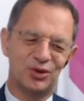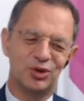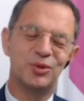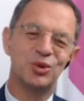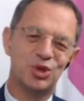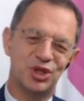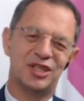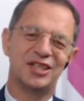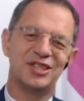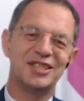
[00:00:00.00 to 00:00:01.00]
And another
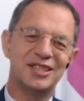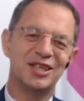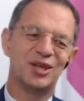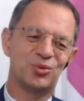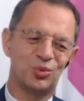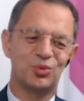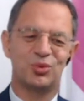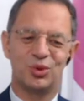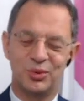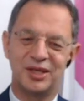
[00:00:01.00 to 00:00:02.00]
question, how can you
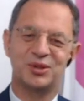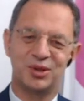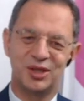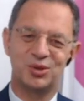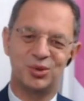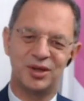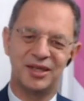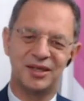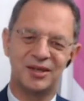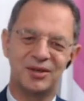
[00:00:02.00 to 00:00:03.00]
manage all